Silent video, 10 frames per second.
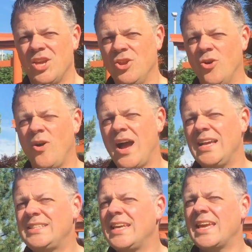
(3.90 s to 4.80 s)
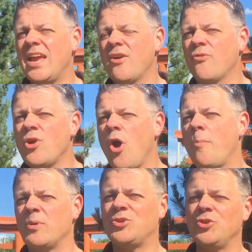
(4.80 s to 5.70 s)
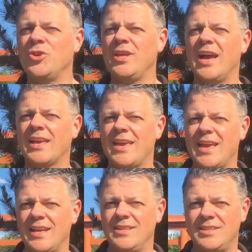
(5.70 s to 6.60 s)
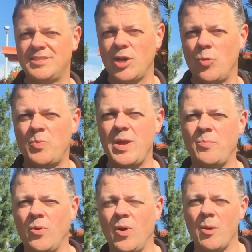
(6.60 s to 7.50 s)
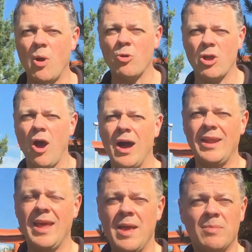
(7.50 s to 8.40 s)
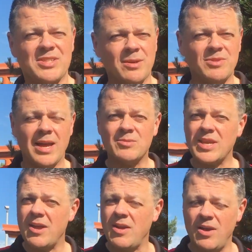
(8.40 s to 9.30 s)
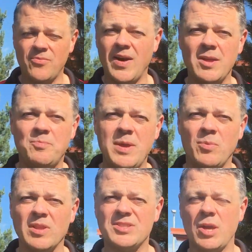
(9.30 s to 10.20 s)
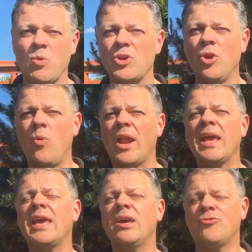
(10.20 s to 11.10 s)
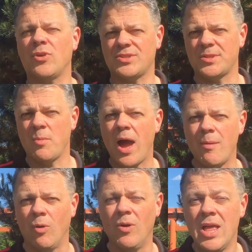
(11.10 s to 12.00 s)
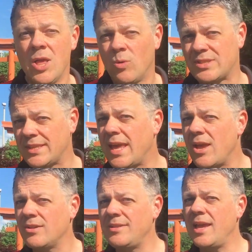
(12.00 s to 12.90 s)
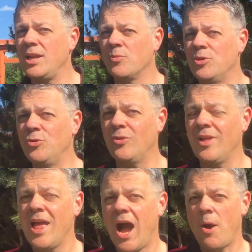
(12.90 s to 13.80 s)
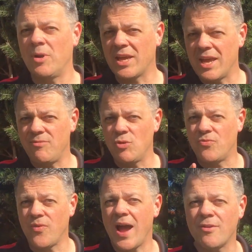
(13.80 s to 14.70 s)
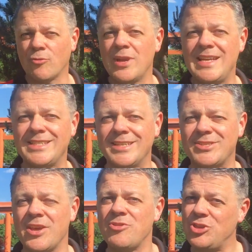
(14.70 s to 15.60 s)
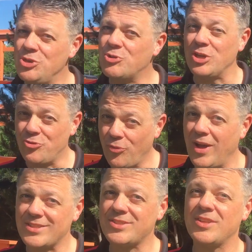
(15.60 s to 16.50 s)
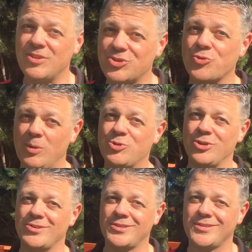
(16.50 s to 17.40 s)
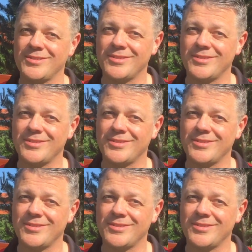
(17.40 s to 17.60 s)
You know, I take every opportunity I can to tell people about God. But sometimes I find people that say, well, you know what, I can't trust the Bible. Well, today on Daily Renewal, I want to give you 5 reasons that you can trust the Scriptures.